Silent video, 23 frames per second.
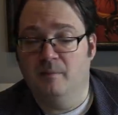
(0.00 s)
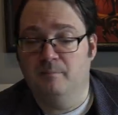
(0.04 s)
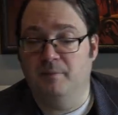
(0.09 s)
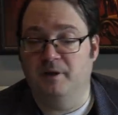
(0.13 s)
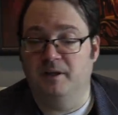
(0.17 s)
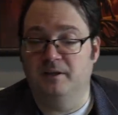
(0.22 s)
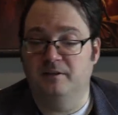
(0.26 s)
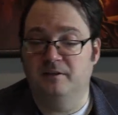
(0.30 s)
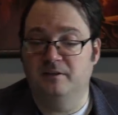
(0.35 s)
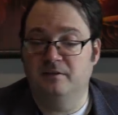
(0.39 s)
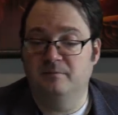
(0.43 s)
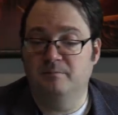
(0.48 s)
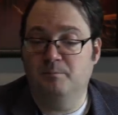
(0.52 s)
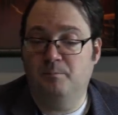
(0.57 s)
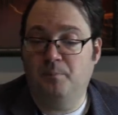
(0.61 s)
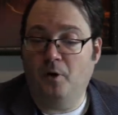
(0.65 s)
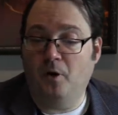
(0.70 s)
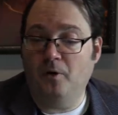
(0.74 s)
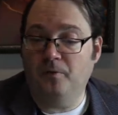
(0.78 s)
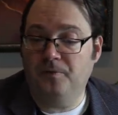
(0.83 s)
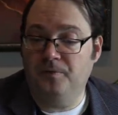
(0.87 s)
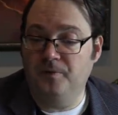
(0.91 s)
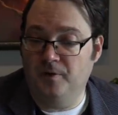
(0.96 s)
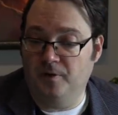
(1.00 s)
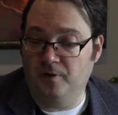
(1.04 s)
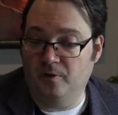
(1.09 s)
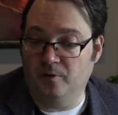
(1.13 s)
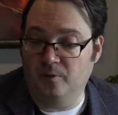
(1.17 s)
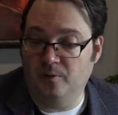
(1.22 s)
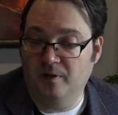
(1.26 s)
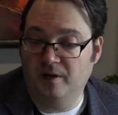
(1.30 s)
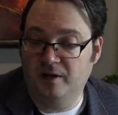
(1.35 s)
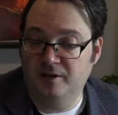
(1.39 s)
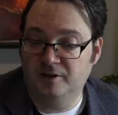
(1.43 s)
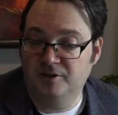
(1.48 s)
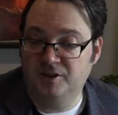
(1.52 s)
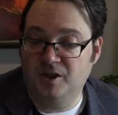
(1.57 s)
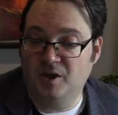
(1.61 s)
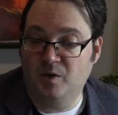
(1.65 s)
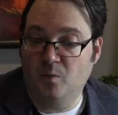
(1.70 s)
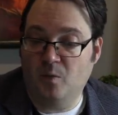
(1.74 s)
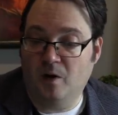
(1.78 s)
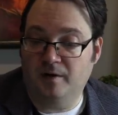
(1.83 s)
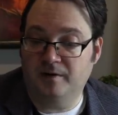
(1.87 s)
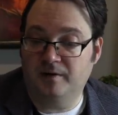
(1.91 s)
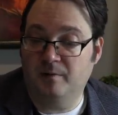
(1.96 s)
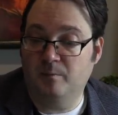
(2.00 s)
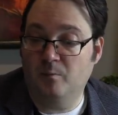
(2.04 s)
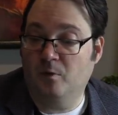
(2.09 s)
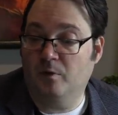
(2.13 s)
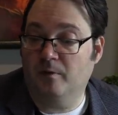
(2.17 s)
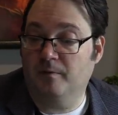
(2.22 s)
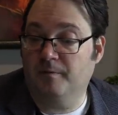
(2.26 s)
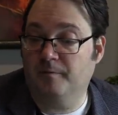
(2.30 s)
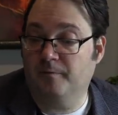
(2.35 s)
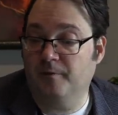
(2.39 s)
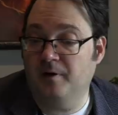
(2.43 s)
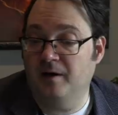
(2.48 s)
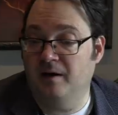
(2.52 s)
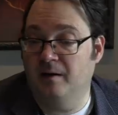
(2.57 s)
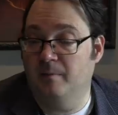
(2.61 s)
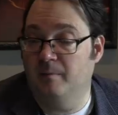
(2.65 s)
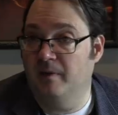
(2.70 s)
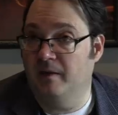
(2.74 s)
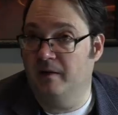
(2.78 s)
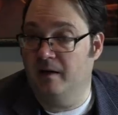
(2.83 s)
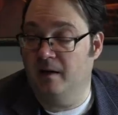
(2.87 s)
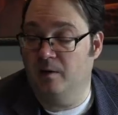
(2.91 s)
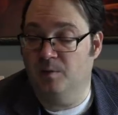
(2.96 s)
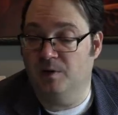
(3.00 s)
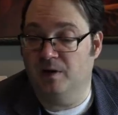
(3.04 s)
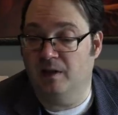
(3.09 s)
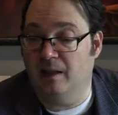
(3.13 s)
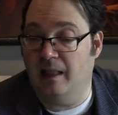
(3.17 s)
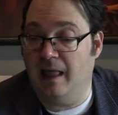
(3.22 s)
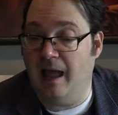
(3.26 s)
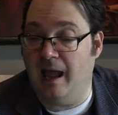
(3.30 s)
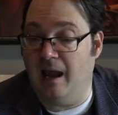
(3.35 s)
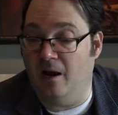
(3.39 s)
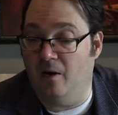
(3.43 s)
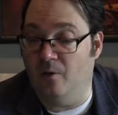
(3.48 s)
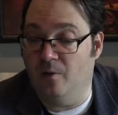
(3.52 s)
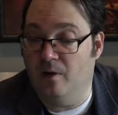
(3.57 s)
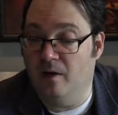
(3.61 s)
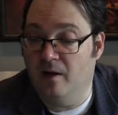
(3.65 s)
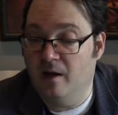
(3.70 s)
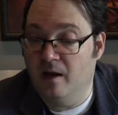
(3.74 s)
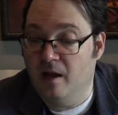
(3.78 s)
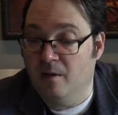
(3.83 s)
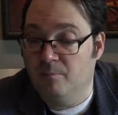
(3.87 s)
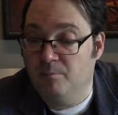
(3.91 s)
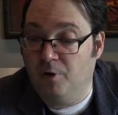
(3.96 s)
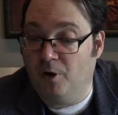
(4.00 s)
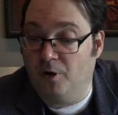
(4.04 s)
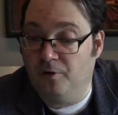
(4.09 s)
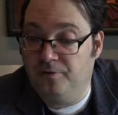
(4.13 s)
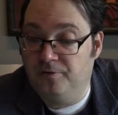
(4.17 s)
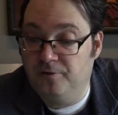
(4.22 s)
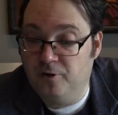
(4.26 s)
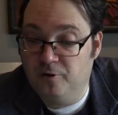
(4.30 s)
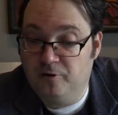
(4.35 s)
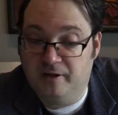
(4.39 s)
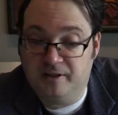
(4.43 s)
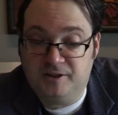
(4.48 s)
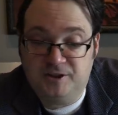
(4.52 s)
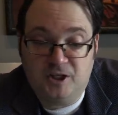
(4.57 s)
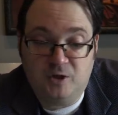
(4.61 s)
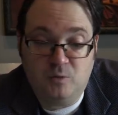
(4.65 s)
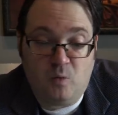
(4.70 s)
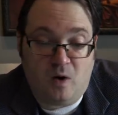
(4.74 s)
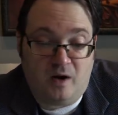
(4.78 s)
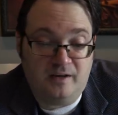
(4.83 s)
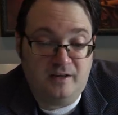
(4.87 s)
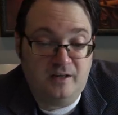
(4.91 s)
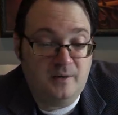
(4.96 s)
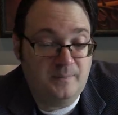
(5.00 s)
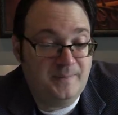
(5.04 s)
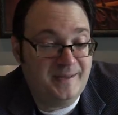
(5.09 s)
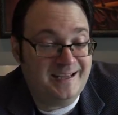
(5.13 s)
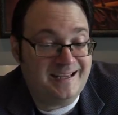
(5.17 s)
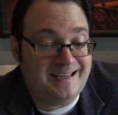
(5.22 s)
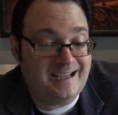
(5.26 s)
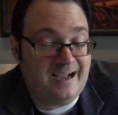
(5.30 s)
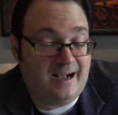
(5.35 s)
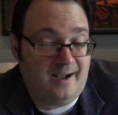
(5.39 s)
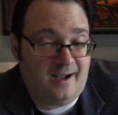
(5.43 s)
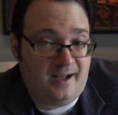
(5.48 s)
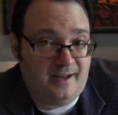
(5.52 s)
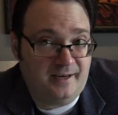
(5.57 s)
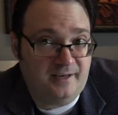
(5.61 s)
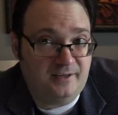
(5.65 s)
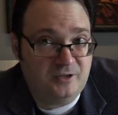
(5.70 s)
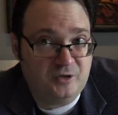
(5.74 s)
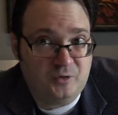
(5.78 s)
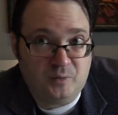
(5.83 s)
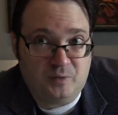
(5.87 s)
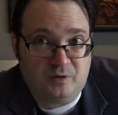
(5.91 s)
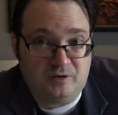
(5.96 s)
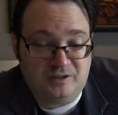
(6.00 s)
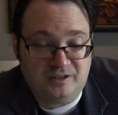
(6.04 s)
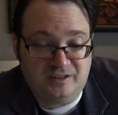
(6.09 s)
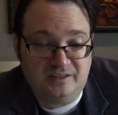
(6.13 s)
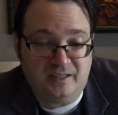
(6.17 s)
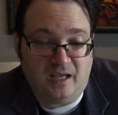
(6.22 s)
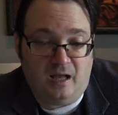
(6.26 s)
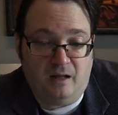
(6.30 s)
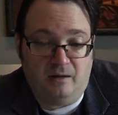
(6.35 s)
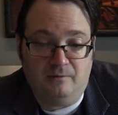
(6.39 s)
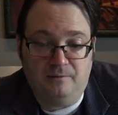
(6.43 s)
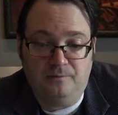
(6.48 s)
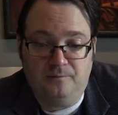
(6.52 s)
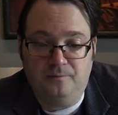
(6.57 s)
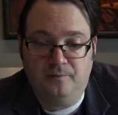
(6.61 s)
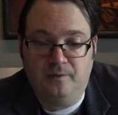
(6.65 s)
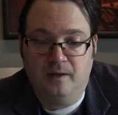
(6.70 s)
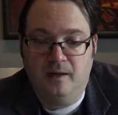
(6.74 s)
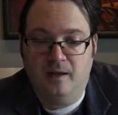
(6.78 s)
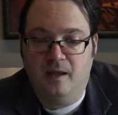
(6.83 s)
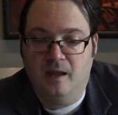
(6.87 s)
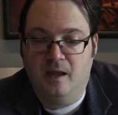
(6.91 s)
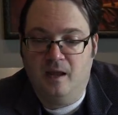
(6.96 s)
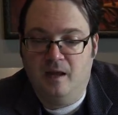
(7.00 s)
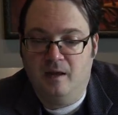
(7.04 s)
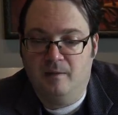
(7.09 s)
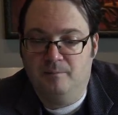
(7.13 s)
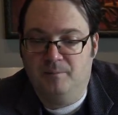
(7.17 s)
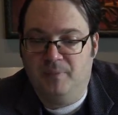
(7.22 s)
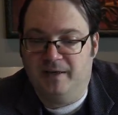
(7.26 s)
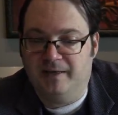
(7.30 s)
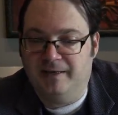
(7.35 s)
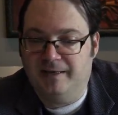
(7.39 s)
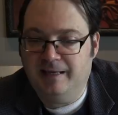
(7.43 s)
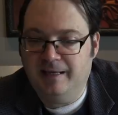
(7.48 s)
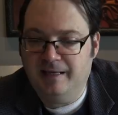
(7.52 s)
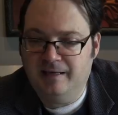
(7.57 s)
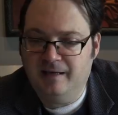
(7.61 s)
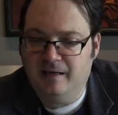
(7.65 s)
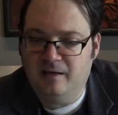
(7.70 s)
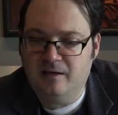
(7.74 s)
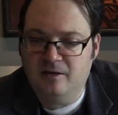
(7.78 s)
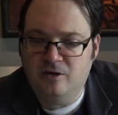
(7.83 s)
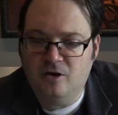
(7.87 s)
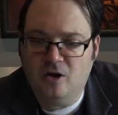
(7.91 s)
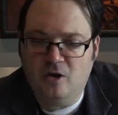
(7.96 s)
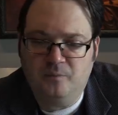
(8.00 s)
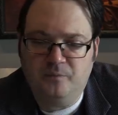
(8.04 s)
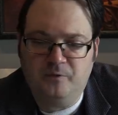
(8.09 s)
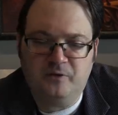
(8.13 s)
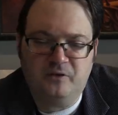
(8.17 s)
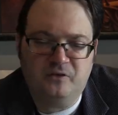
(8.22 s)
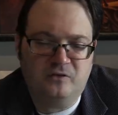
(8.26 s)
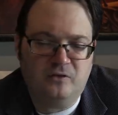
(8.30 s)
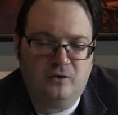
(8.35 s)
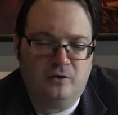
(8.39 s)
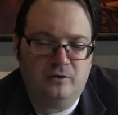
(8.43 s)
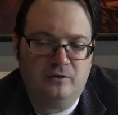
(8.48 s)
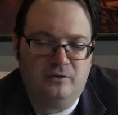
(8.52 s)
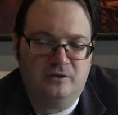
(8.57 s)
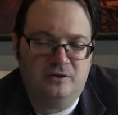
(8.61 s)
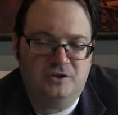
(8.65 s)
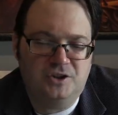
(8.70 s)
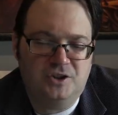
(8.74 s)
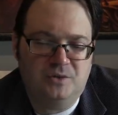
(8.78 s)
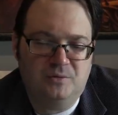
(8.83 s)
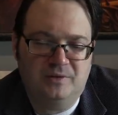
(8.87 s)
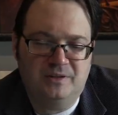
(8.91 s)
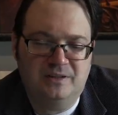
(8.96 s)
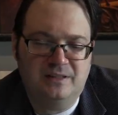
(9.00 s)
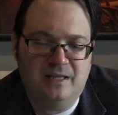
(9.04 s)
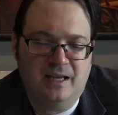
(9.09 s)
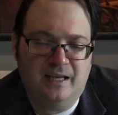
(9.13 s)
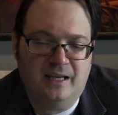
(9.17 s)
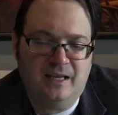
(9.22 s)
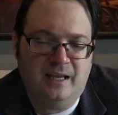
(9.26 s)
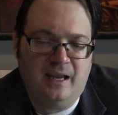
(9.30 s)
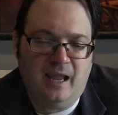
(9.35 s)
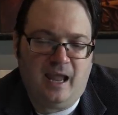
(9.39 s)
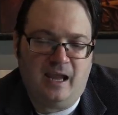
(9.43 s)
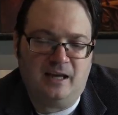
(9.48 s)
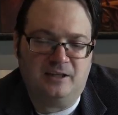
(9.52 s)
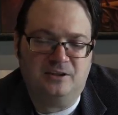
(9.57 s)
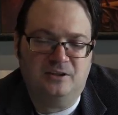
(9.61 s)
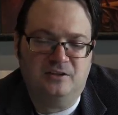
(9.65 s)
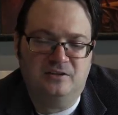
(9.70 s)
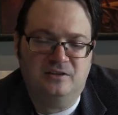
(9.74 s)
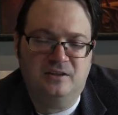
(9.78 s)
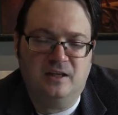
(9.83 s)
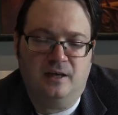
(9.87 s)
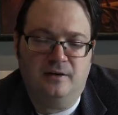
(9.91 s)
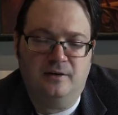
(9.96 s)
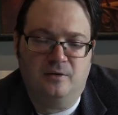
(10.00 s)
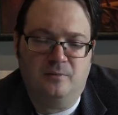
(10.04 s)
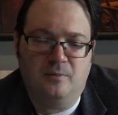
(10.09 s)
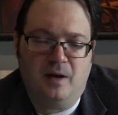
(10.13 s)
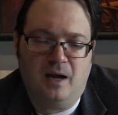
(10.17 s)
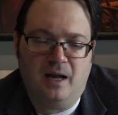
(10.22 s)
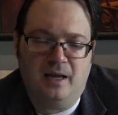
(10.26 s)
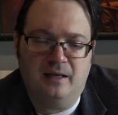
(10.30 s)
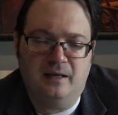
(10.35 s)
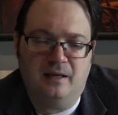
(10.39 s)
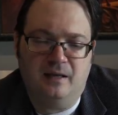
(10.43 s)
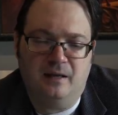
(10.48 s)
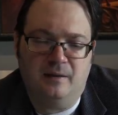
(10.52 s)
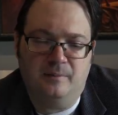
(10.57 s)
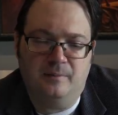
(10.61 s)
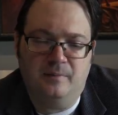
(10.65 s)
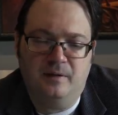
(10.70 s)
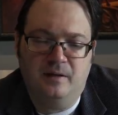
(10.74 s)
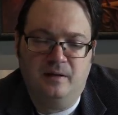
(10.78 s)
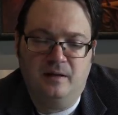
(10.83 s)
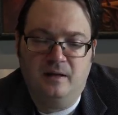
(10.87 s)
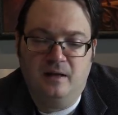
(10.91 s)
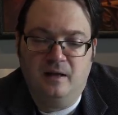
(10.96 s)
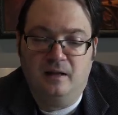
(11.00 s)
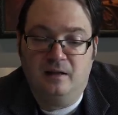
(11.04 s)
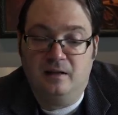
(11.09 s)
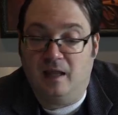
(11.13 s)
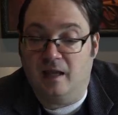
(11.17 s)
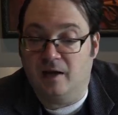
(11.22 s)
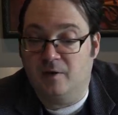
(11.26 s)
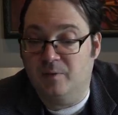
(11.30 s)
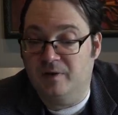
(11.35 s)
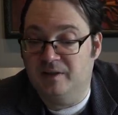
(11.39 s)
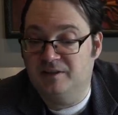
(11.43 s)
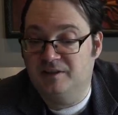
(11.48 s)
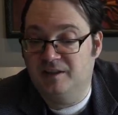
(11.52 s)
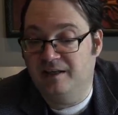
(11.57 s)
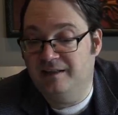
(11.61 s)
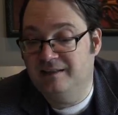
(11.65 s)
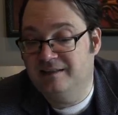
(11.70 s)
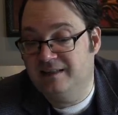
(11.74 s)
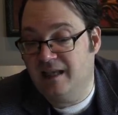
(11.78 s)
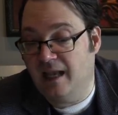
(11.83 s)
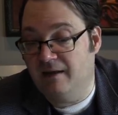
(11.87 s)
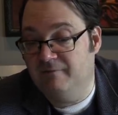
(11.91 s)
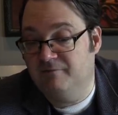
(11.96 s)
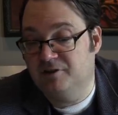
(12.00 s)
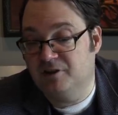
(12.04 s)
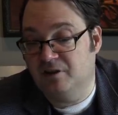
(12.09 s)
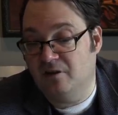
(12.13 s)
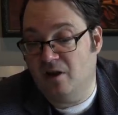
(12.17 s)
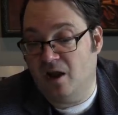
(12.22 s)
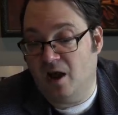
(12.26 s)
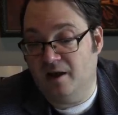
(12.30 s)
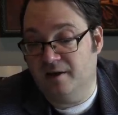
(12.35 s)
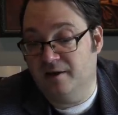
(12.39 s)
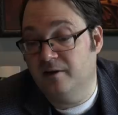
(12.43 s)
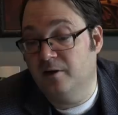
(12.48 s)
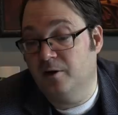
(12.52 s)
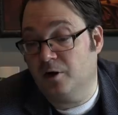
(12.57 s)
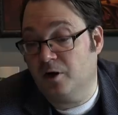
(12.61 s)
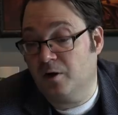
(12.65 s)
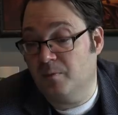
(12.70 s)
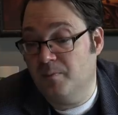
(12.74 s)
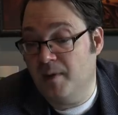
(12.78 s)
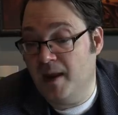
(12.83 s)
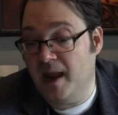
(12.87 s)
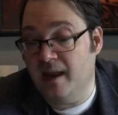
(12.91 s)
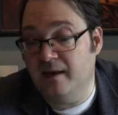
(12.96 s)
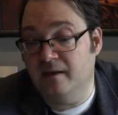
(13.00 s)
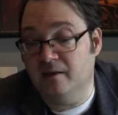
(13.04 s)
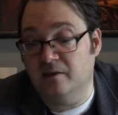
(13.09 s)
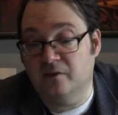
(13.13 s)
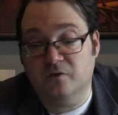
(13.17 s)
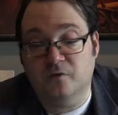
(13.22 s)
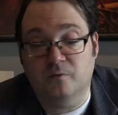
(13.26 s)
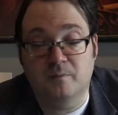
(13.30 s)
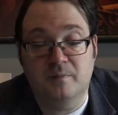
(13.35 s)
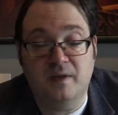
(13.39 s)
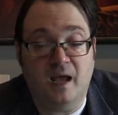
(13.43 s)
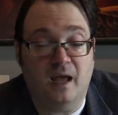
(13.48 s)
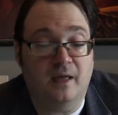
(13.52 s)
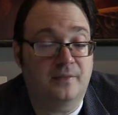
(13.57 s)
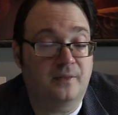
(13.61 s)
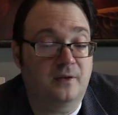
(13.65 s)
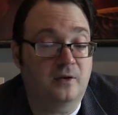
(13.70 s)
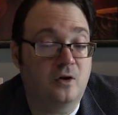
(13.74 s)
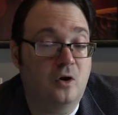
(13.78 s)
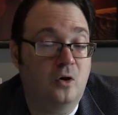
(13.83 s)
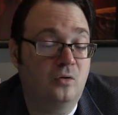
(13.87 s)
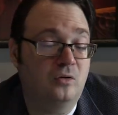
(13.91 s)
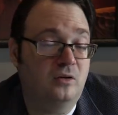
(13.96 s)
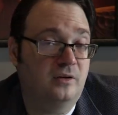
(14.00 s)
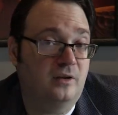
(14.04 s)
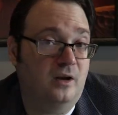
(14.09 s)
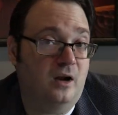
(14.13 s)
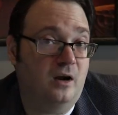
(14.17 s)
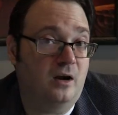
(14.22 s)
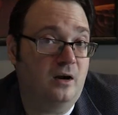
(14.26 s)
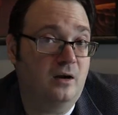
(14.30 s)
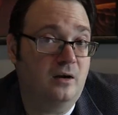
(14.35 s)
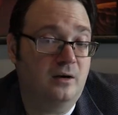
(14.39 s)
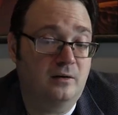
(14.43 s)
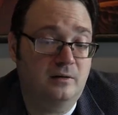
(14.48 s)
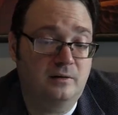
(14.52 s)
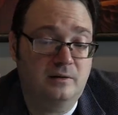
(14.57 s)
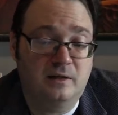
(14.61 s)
But both knew she wanted more freedom than he would allow. Both knew that she wanted to be a god unto herself but he didn't know for certain she was taking actions to undermine him, like when she'd saved Shallan and her companions from death in Kholinar.